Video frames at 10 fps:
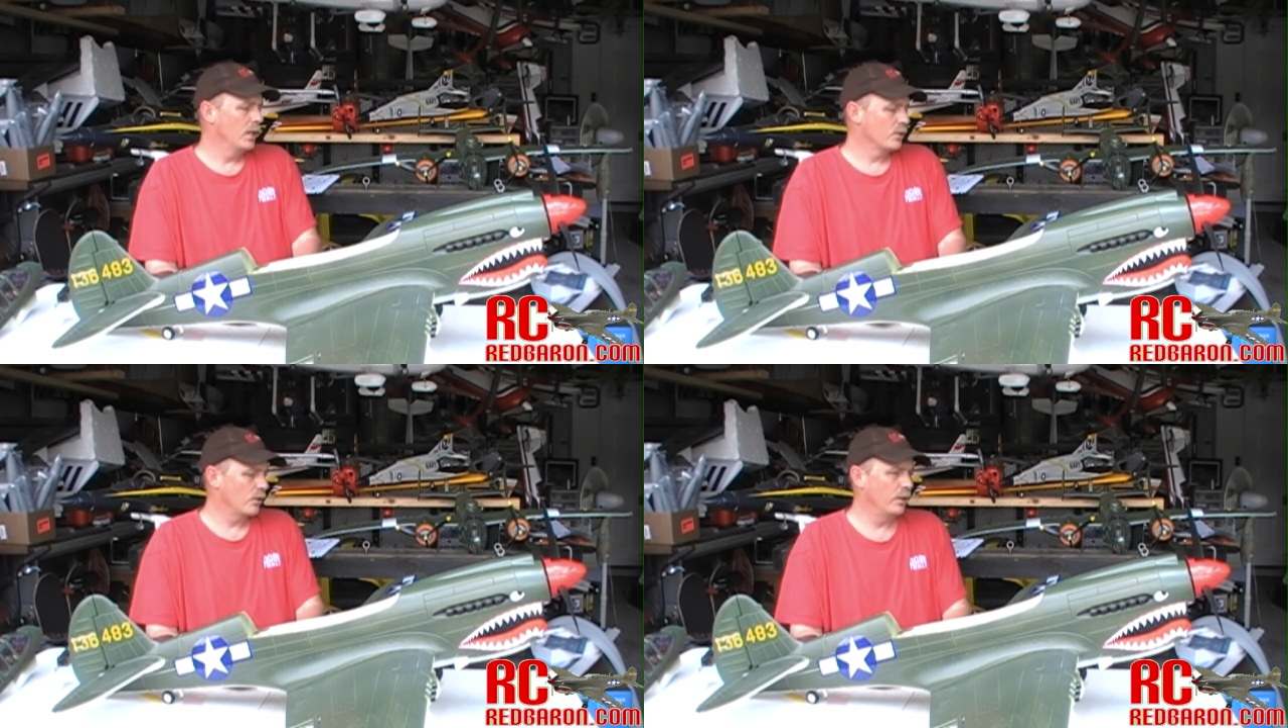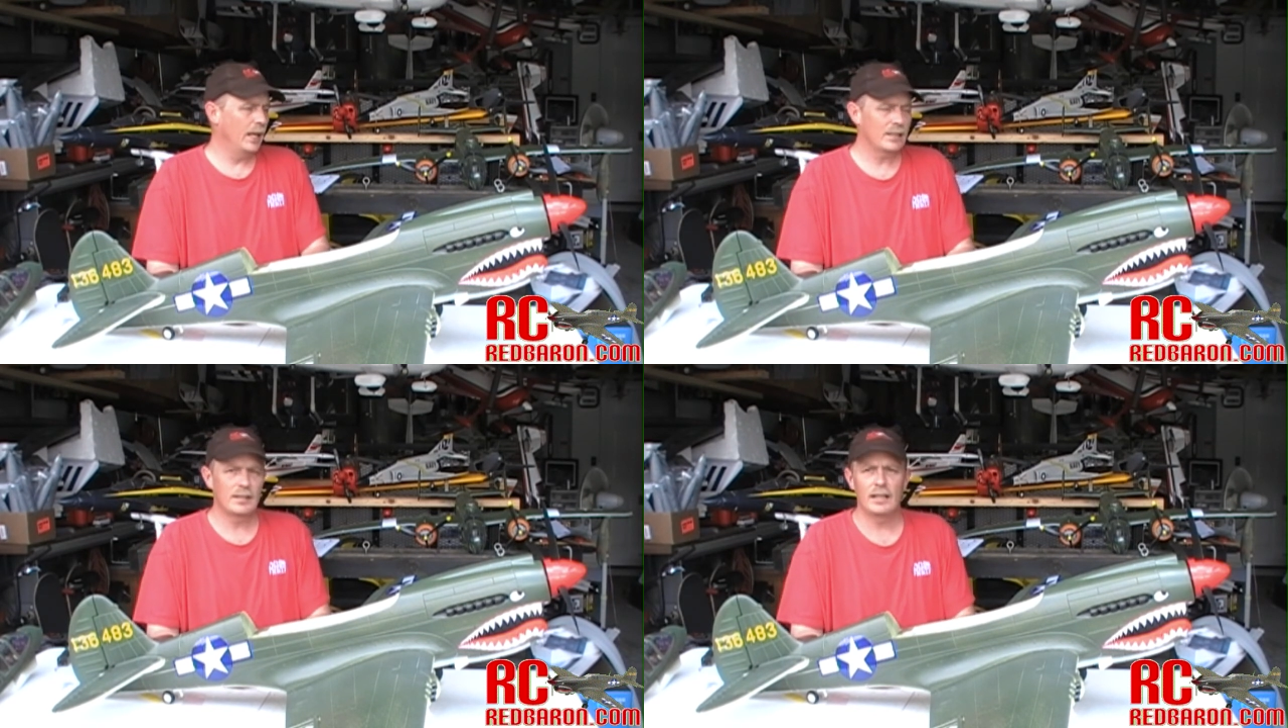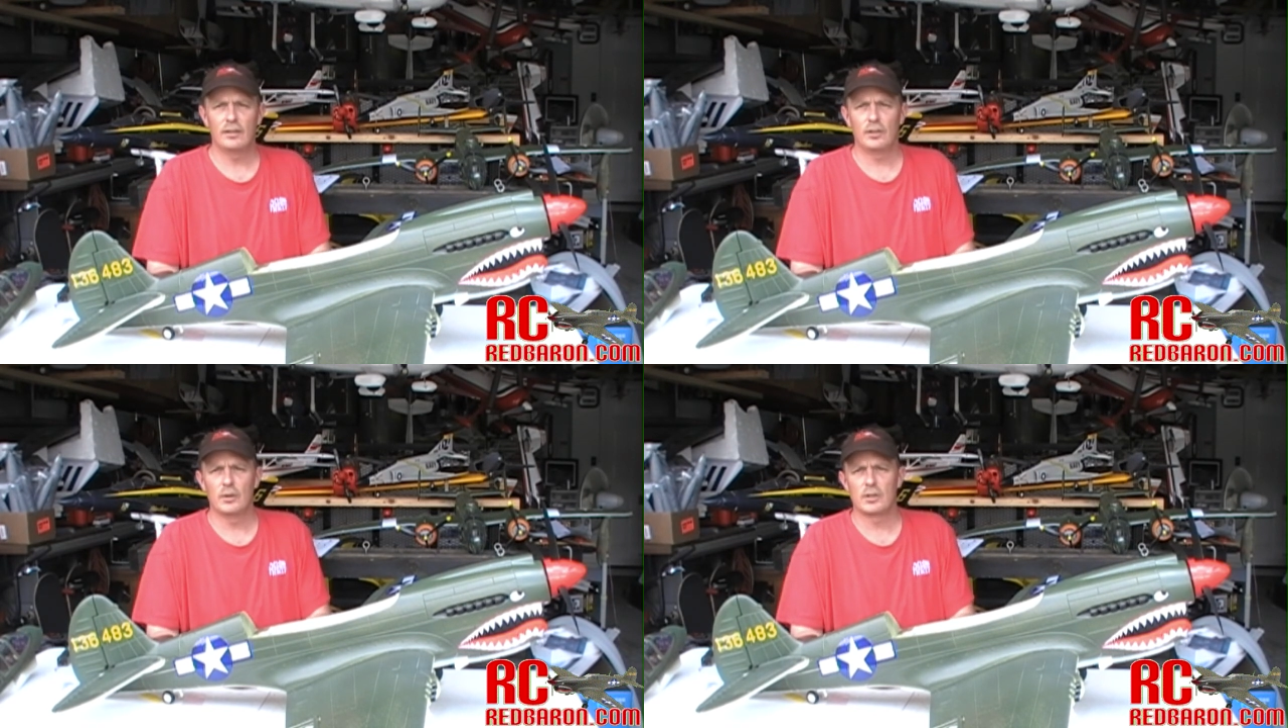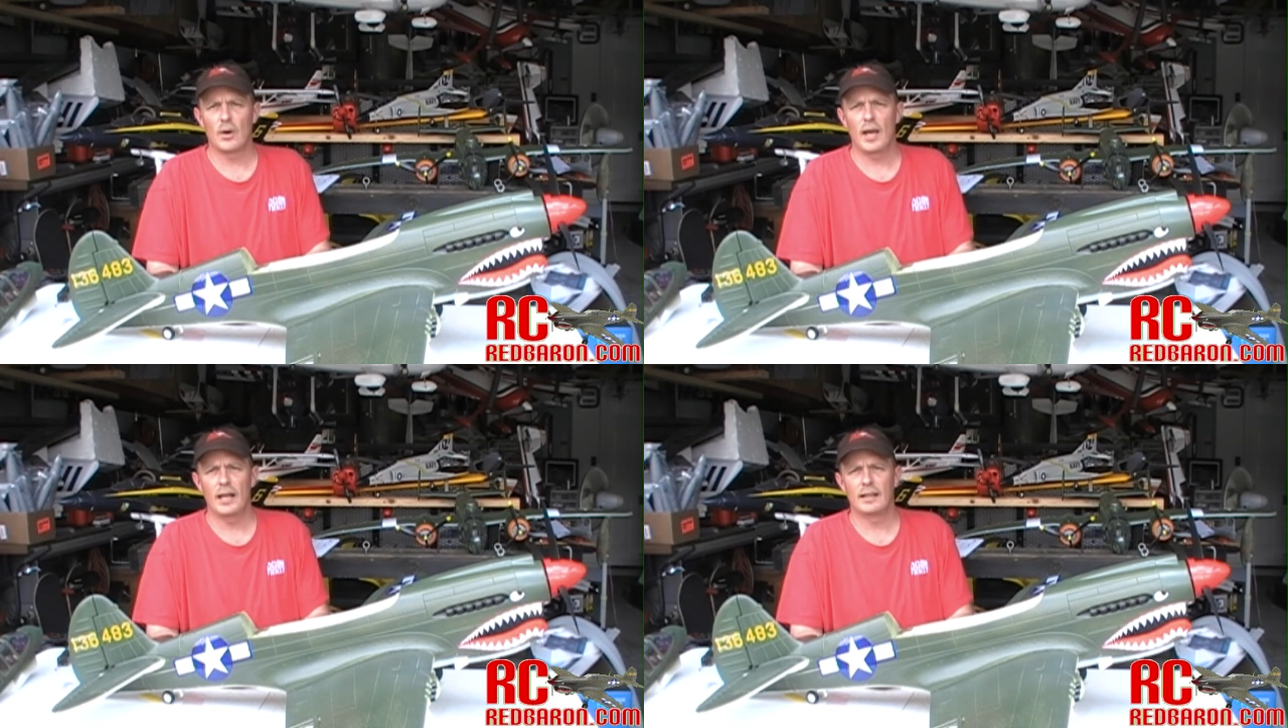So the next thing to do is
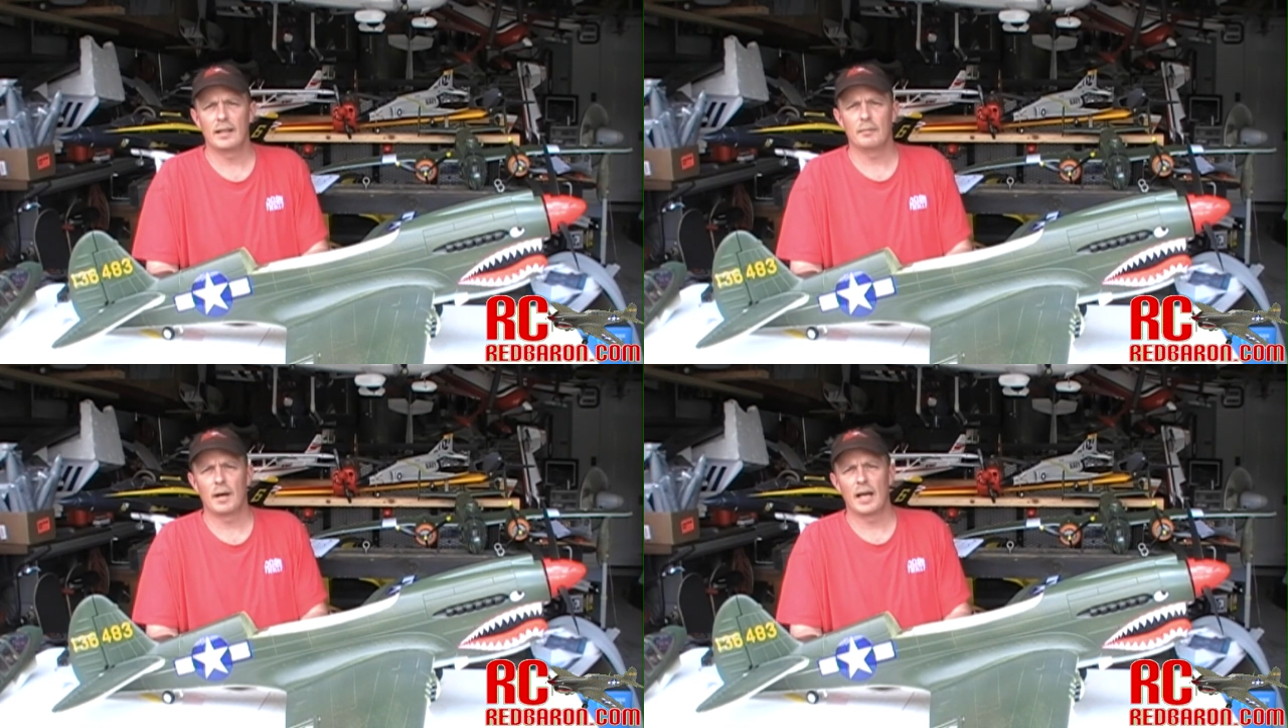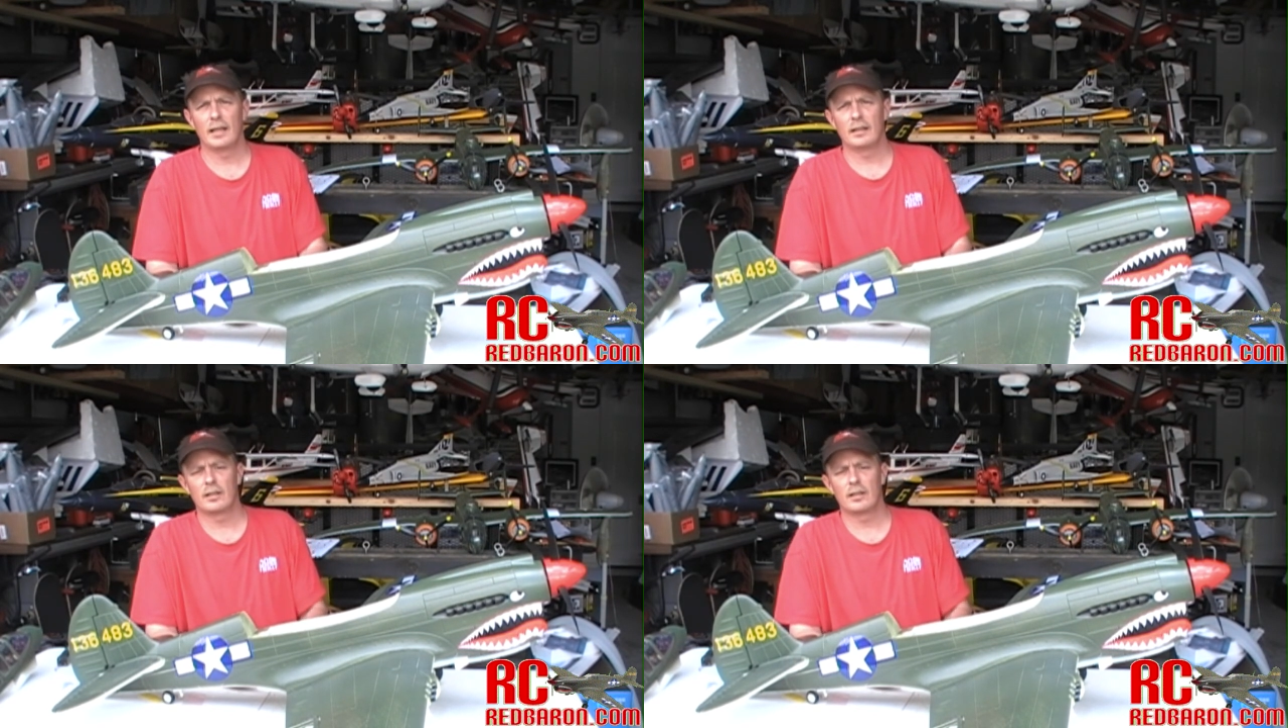go ahead and get my